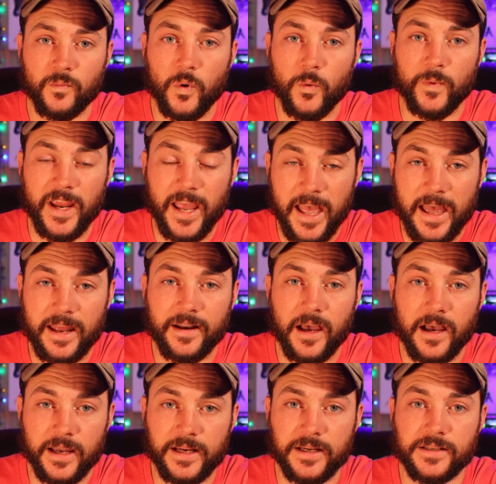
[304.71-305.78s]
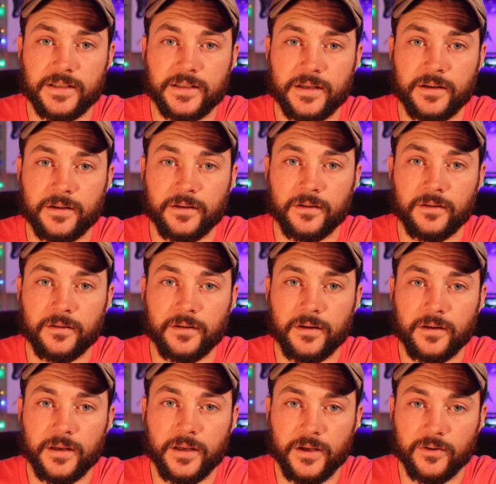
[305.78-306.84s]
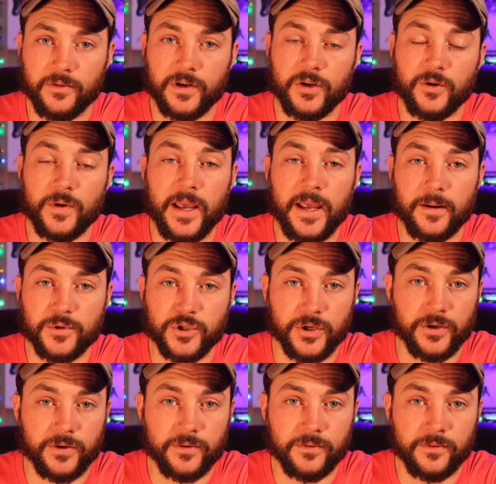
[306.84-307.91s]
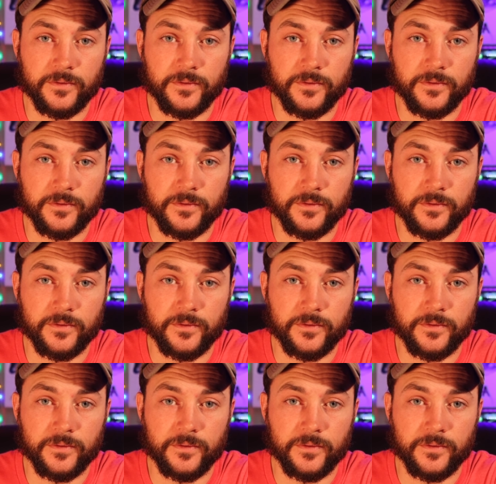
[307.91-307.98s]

when we had ice here in New Hampshire.